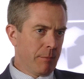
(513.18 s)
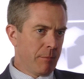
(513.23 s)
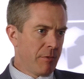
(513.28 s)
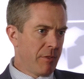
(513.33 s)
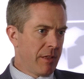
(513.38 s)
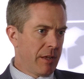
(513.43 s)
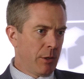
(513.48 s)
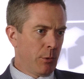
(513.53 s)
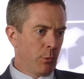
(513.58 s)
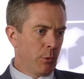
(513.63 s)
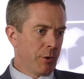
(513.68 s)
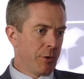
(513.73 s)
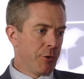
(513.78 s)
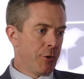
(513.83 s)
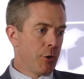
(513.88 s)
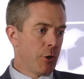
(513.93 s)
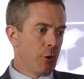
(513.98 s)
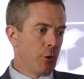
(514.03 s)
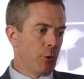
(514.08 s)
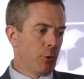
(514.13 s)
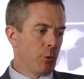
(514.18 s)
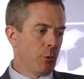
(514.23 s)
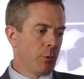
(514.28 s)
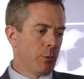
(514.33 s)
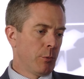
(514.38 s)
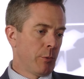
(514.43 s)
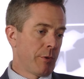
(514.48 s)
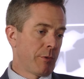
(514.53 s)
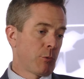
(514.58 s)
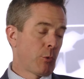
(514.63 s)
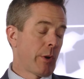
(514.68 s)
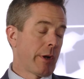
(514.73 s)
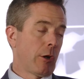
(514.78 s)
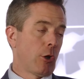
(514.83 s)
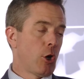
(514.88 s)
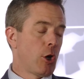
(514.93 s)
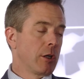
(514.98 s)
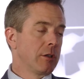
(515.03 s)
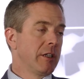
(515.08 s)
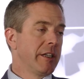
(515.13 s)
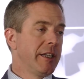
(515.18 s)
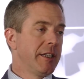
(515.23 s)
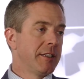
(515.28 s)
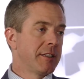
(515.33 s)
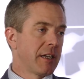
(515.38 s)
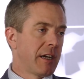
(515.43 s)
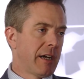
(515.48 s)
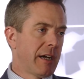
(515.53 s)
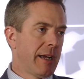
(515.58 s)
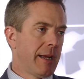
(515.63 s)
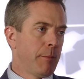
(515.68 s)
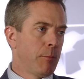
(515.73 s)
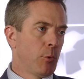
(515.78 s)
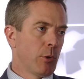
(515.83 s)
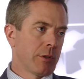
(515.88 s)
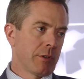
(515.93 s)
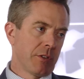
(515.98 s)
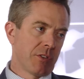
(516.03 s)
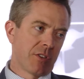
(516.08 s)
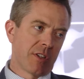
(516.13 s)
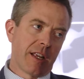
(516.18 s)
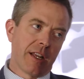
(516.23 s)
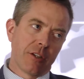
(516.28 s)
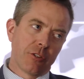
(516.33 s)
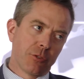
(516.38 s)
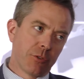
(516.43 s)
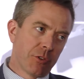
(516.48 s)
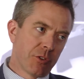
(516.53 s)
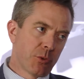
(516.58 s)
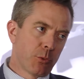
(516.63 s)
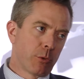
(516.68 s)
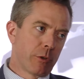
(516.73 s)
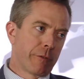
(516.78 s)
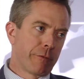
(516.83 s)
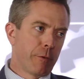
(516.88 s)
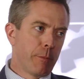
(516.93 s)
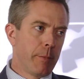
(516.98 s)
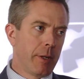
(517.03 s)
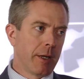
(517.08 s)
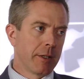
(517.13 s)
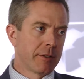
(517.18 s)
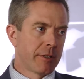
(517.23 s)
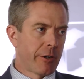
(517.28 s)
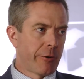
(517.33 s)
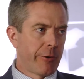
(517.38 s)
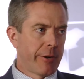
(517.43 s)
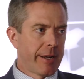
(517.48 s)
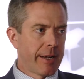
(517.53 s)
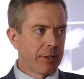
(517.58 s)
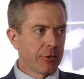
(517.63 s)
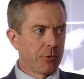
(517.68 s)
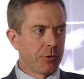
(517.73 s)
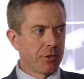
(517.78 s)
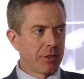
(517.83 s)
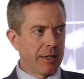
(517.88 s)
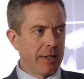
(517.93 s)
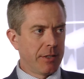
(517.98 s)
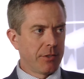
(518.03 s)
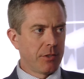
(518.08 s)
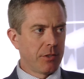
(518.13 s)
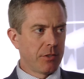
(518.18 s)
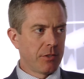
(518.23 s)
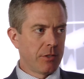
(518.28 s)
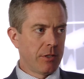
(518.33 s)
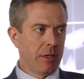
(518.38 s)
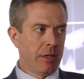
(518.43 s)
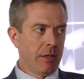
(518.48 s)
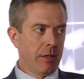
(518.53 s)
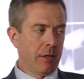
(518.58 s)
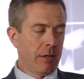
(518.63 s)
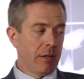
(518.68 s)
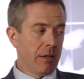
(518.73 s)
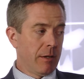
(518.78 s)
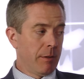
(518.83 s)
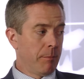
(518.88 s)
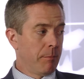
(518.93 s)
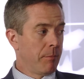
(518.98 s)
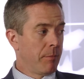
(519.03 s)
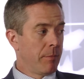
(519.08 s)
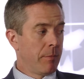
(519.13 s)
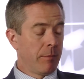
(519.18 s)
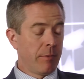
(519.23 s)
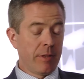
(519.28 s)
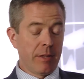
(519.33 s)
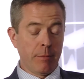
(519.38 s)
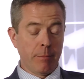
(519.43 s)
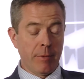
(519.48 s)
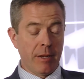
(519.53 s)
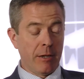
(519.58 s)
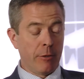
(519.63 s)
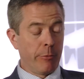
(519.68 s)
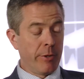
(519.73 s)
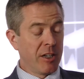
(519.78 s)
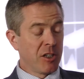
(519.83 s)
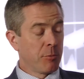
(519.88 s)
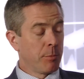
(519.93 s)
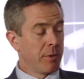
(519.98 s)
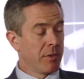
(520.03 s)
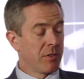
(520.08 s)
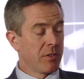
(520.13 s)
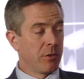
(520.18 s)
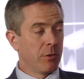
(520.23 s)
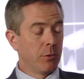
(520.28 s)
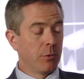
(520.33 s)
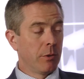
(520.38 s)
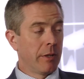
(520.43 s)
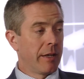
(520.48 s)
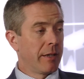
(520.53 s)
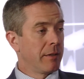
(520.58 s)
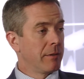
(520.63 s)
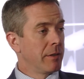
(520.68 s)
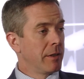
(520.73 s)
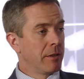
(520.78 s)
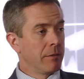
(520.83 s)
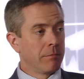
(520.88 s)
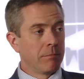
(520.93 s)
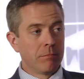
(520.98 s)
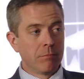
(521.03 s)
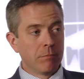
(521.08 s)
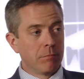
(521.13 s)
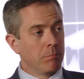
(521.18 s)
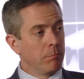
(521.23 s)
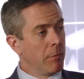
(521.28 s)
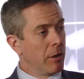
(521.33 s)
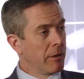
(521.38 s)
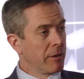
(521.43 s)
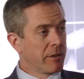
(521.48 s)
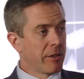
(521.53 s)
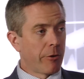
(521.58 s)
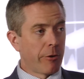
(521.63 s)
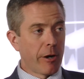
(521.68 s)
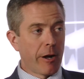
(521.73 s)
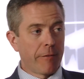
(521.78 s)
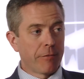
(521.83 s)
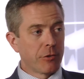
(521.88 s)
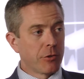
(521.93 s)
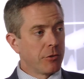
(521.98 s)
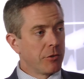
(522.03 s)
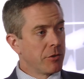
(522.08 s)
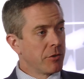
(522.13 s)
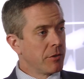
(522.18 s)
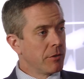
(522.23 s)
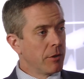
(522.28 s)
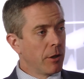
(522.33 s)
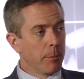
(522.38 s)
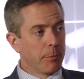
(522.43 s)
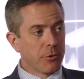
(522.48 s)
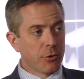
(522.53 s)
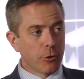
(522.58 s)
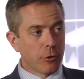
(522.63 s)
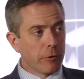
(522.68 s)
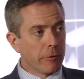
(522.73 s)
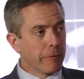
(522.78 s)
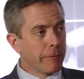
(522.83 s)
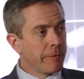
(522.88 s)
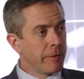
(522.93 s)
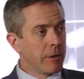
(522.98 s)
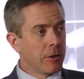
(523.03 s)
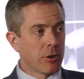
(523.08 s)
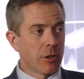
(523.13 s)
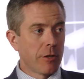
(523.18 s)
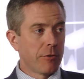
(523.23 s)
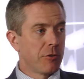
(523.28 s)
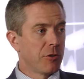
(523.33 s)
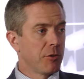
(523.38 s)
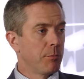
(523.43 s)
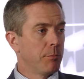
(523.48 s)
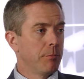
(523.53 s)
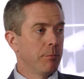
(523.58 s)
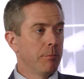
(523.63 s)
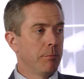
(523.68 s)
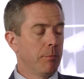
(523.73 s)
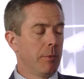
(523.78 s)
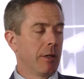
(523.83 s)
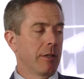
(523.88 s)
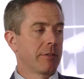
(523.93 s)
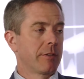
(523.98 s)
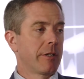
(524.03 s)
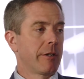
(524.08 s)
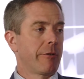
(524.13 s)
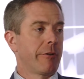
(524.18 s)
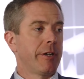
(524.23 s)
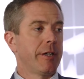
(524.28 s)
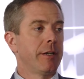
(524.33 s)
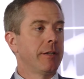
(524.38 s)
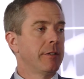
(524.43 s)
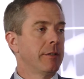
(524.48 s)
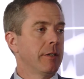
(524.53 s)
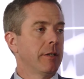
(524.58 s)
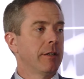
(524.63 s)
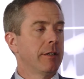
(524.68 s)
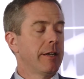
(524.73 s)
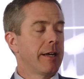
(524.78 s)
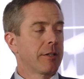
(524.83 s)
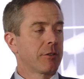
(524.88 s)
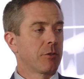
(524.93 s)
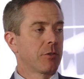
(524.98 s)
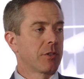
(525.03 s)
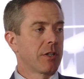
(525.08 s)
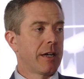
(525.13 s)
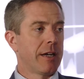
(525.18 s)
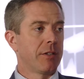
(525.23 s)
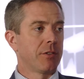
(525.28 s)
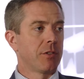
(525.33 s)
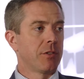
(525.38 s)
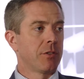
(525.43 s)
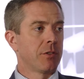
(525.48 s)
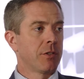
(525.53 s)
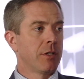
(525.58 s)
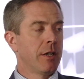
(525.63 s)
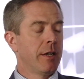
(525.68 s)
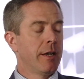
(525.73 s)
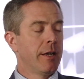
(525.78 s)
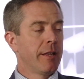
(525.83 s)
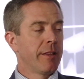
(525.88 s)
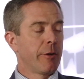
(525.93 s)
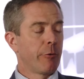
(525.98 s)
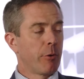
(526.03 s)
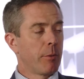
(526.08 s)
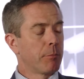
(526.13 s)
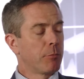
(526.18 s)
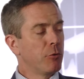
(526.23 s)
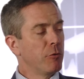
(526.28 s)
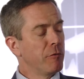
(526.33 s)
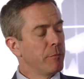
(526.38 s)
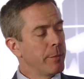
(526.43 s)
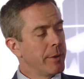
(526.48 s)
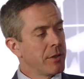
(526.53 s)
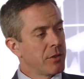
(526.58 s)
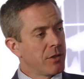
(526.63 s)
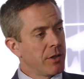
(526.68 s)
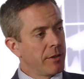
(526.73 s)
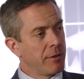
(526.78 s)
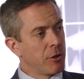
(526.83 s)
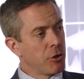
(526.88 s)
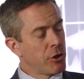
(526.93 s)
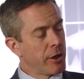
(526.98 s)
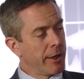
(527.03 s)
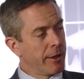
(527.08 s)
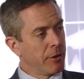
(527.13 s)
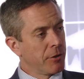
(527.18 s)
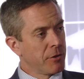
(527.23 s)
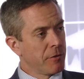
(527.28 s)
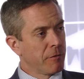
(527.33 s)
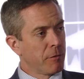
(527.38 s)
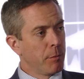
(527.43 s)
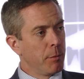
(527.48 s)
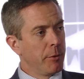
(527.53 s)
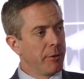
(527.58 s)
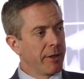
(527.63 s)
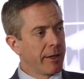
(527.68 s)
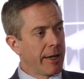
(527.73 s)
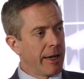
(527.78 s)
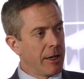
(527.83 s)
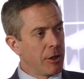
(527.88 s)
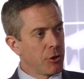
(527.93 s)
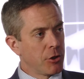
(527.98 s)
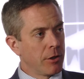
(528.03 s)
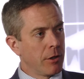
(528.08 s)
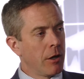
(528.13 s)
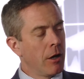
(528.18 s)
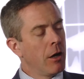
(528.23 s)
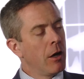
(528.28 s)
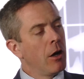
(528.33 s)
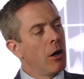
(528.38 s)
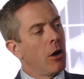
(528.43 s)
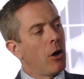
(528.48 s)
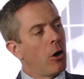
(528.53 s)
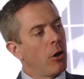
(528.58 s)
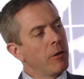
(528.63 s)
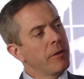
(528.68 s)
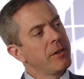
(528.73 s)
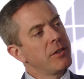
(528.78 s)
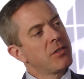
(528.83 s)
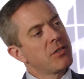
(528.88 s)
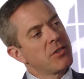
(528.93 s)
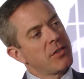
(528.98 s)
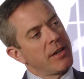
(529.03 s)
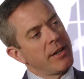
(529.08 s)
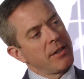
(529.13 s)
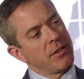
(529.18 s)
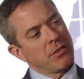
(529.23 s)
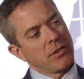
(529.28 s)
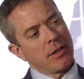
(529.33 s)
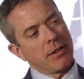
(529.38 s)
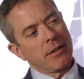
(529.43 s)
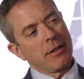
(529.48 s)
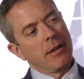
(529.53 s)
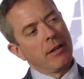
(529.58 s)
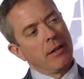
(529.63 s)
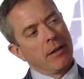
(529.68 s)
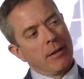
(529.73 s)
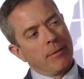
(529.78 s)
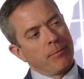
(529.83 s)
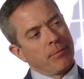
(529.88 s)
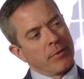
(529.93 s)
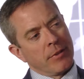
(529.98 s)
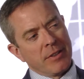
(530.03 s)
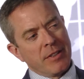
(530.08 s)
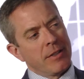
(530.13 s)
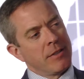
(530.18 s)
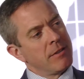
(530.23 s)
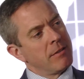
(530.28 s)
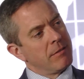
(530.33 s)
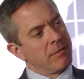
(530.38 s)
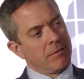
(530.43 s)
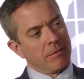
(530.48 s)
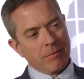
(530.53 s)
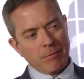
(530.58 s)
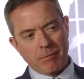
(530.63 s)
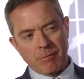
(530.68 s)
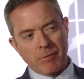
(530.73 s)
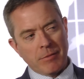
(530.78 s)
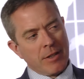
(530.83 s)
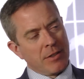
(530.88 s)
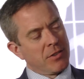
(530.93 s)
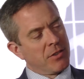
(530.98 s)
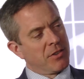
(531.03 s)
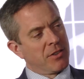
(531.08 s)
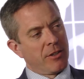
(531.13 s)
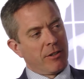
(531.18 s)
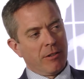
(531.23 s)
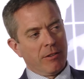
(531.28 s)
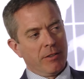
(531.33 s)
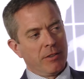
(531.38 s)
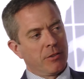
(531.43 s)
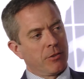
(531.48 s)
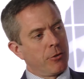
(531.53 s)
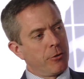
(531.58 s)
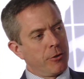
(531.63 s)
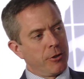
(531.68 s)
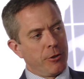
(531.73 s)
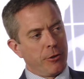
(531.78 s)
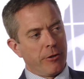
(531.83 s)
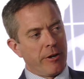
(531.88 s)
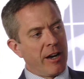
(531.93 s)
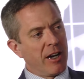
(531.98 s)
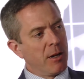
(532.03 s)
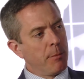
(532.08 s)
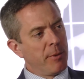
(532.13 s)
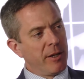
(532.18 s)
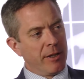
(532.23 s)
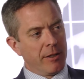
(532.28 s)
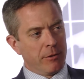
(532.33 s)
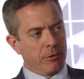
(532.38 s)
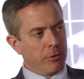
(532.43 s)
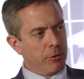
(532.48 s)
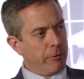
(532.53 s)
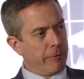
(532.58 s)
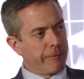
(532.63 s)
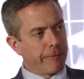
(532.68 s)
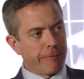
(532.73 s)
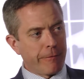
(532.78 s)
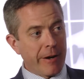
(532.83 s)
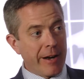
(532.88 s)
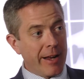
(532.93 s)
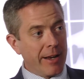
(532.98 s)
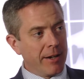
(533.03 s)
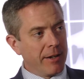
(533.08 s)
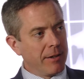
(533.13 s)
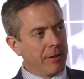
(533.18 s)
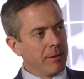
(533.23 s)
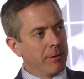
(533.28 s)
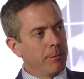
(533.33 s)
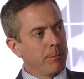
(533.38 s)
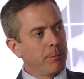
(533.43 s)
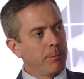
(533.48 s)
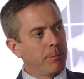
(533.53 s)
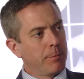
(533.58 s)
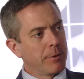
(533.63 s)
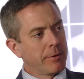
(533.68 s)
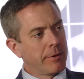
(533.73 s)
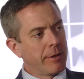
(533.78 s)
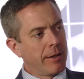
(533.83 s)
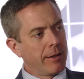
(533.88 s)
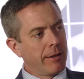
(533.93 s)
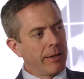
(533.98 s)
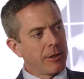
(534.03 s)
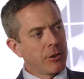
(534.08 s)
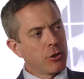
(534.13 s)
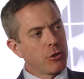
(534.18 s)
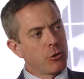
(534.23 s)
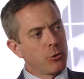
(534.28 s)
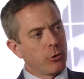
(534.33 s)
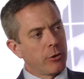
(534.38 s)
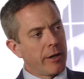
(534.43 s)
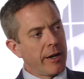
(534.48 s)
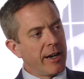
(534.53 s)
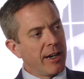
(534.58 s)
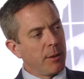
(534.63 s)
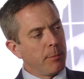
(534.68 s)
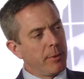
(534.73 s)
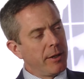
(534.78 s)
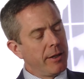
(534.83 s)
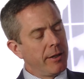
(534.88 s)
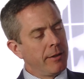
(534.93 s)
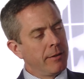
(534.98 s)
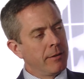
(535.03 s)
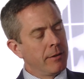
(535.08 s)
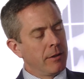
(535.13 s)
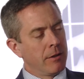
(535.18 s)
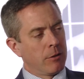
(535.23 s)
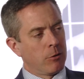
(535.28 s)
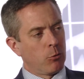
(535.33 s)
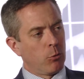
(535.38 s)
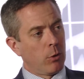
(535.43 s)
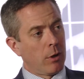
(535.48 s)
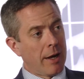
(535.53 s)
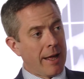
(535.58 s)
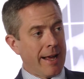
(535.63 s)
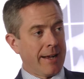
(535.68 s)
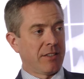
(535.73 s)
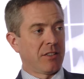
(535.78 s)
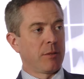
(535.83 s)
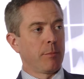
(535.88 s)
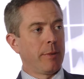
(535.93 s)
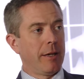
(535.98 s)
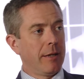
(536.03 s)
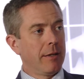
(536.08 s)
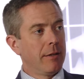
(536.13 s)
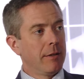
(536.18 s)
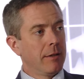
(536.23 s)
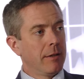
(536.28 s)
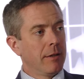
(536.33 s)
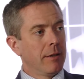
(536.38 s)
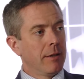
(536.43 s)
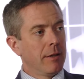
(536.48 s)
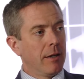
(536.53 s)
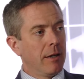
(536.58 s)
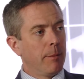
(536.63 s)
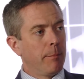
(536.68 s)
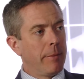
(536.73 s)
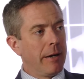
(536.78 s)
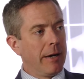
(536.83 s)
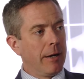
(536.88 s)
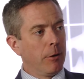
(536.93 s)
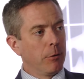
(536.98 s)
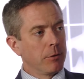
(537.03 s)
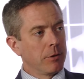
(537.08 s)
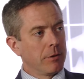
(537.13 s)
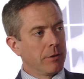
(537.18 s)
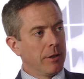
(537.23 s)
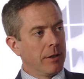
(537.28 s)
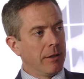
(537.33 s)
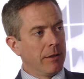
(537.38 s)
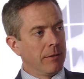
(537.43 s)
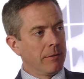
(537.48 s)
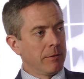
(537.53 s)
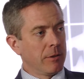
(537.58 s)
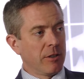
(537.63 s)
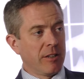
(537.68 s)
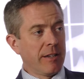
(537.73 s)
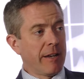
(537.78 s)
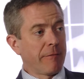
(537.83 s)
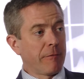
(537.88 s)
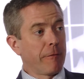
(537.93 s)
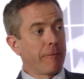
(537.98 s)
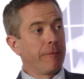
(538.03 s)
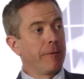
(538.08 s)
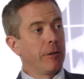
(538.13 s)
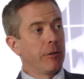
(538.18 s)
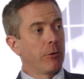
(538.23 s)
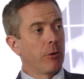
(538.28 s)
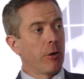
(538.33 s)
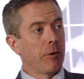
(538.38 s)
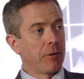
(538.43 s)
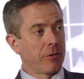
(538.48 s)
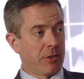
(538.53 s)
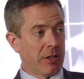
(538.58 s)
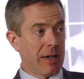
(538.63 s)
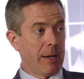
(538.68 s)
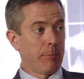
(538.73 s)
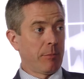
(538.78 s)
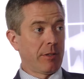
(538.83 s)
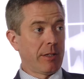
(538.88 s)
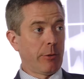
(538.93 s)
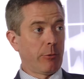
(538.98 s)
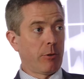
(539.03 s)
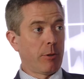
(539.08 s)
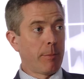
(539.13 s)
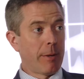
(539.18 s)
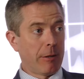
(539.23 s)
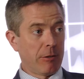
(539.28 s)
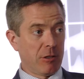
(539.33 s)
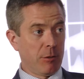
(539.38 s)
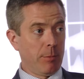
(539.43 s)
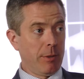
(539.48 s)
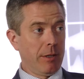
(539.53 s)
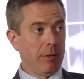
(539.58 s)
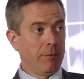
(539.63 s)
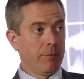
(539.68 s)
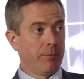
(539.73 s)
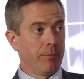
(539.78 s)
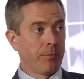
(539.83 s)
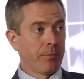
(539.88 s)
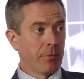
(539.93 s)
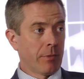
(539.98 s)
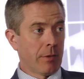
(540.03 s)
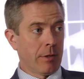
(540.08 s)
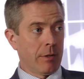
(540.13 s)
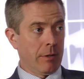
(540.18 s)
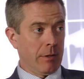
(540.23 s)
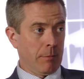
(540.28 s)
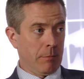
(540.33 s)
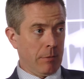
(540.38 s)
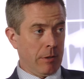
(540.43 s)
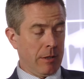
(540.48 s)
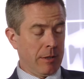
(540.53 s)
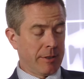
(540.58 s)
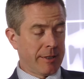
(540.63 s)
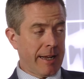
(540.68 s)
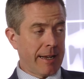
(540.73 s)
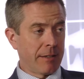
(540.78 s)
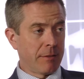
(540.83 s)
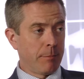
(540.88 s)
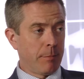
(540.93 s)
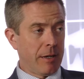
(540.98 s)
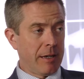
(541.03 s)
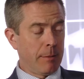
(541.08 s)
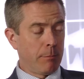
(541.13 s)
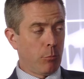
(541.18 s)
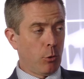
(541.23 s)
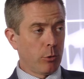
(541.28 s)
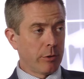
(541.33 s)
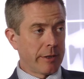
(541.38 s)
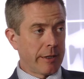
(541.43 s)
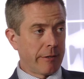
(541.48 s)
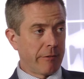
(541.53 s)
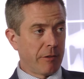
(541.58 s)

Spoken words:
They would know with quite a long lead time what the schedules were for military exercises. They made arrangements to let military officers observe each other's military exercises. There were improvements in the channels of communication. All these things that didn't necessarily turn your enemy into your friend, but they let your enemy relax a bit about, you didn't have to fear all the time that they were about to be attacked by a bolt out